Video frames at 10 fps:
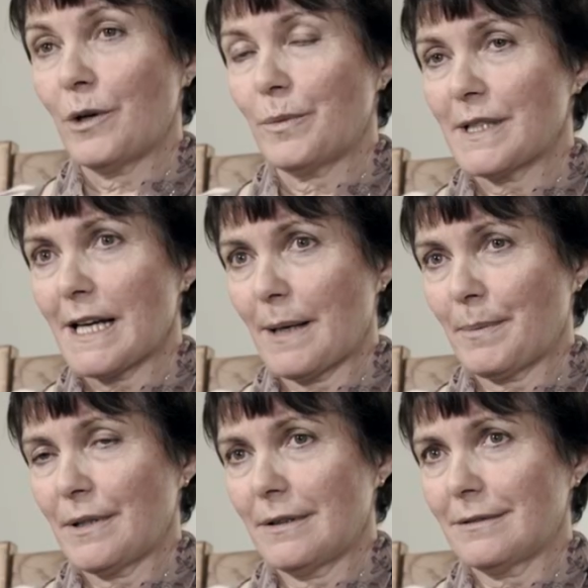what would
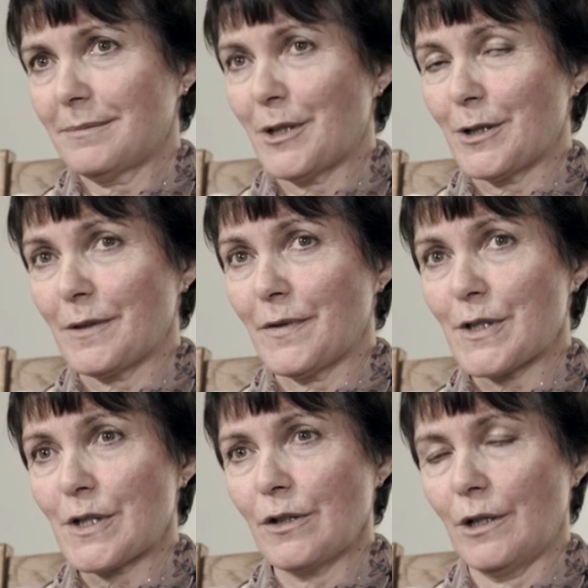happen. Part of the
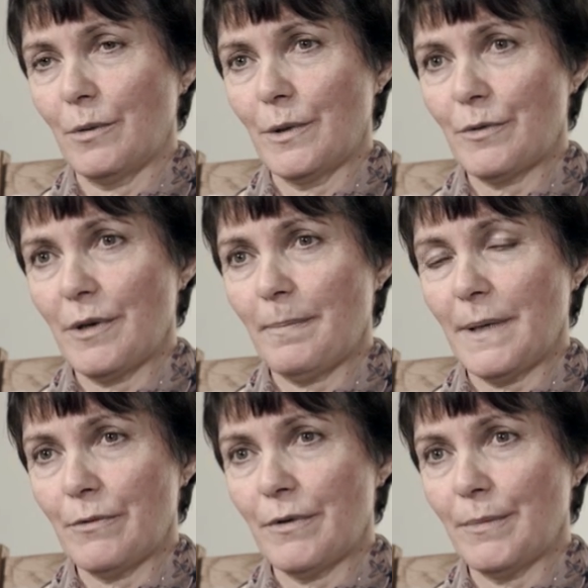skull would
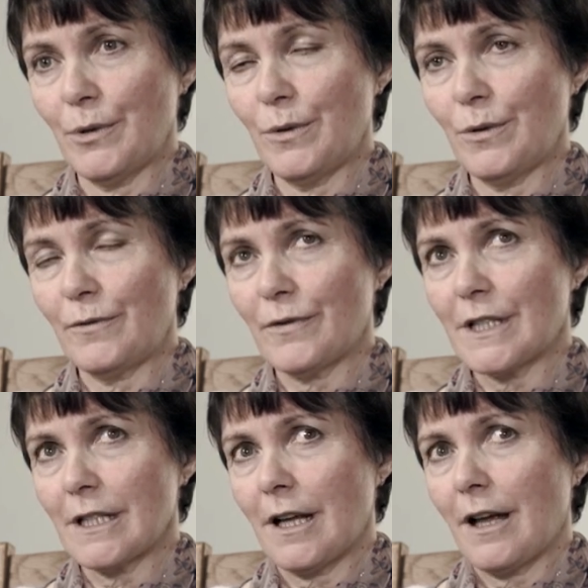be
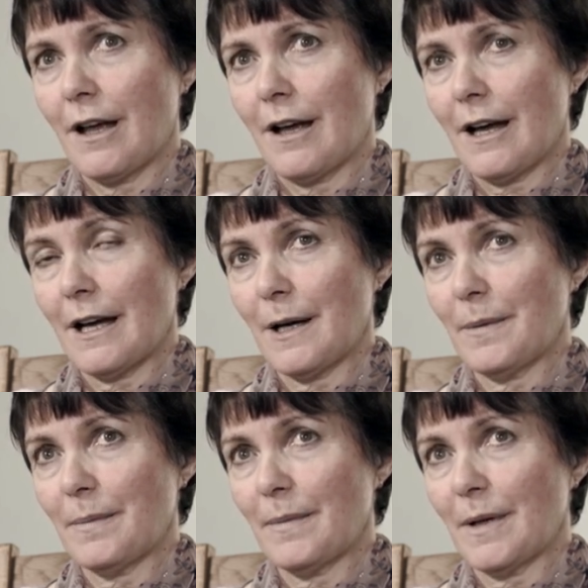removed.
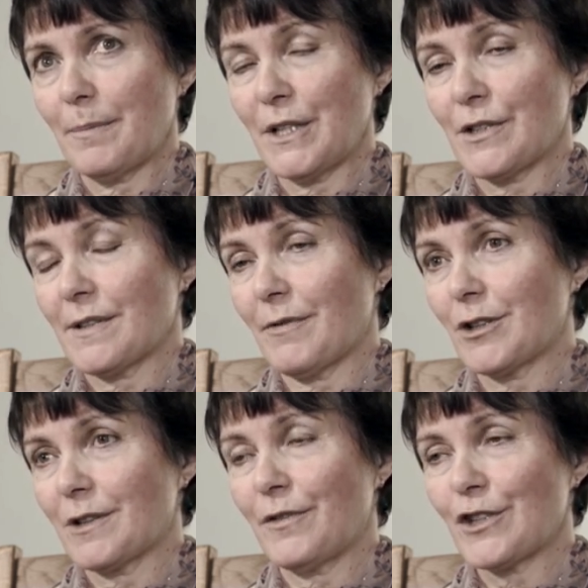A piece of
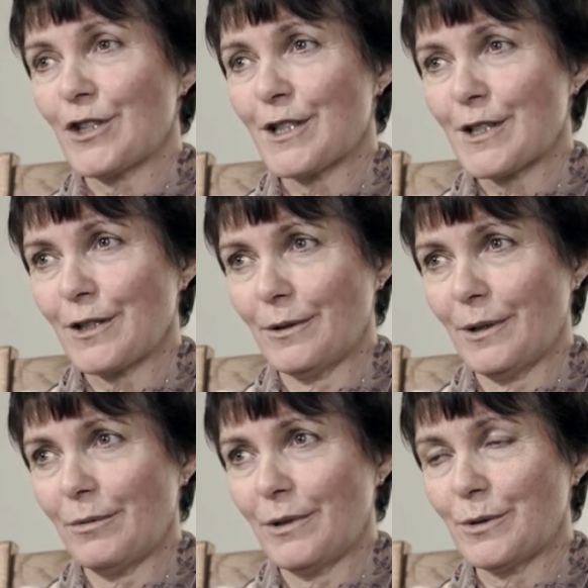artificial
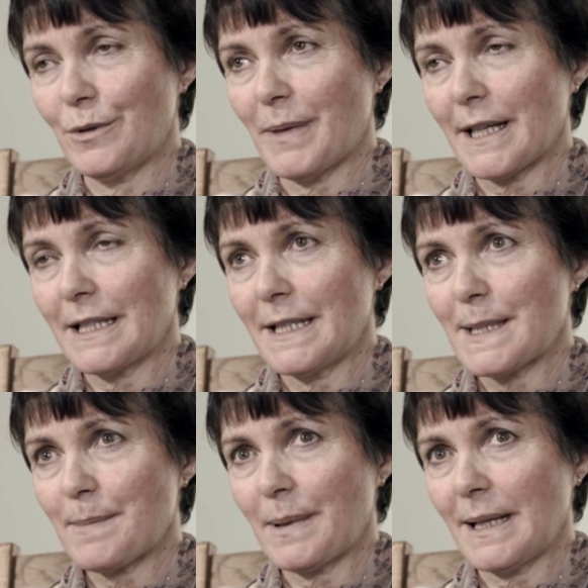skull would go back in
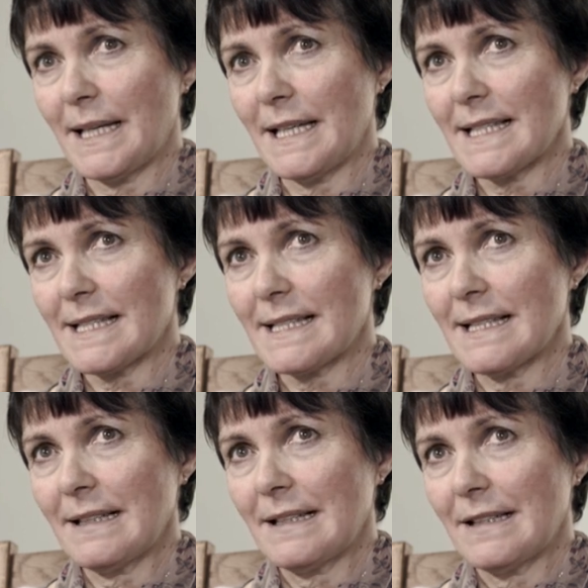its place.
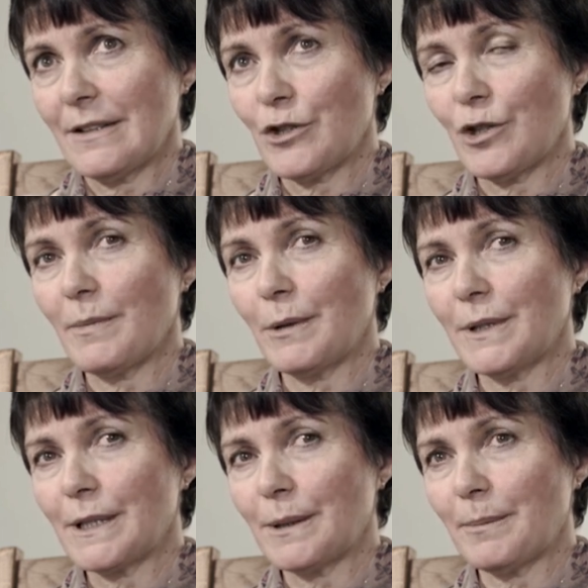The tumour
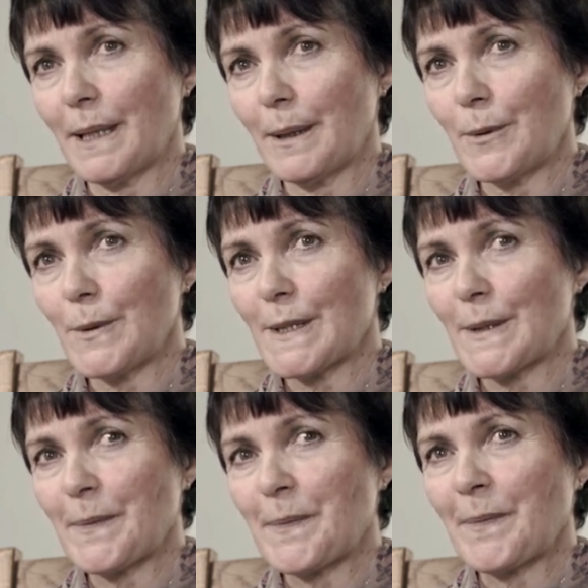would come out.